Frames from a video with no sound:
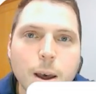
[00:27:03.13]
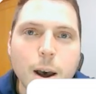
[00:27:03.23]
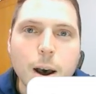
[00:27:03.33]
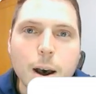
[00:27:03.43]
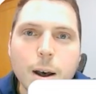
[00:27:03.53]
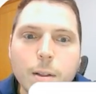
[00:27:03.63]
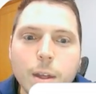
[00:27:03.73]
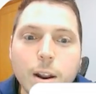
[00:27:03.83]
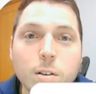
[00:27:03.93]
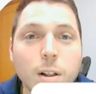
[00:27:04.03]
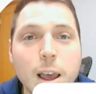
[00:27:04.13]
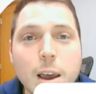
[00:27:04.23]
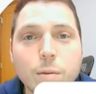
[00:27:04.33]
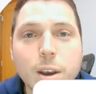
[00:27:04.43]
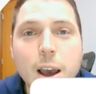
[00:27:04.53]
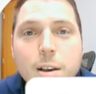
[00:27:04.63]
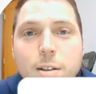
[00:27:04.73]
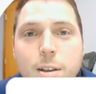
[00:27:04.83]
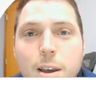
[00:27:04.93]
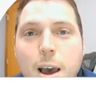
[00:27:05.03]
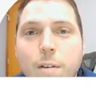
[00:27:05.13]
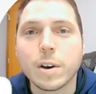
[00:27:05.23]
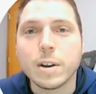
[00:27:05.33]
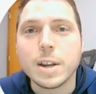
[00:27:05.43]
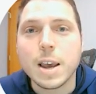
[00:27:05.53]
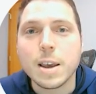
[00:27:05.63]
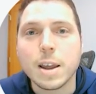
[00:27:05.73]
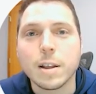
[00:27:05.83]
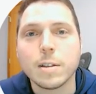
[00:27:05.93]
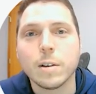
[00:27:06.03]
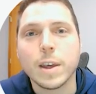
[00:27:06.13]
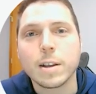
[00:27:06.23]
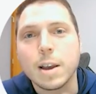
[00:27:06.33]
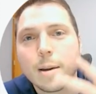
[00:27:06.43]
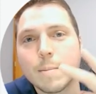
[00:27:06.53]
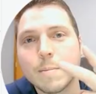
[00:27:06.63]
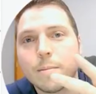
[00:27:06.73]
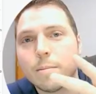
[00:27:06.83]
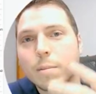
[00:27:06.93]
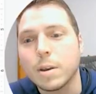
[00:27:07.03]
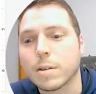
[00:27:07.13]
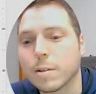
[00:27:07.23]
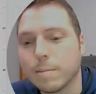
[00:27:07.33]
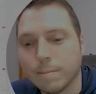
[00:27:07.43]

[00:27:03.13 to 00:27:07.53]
That is all I have for you guys. Have a good day, and until next time, peace.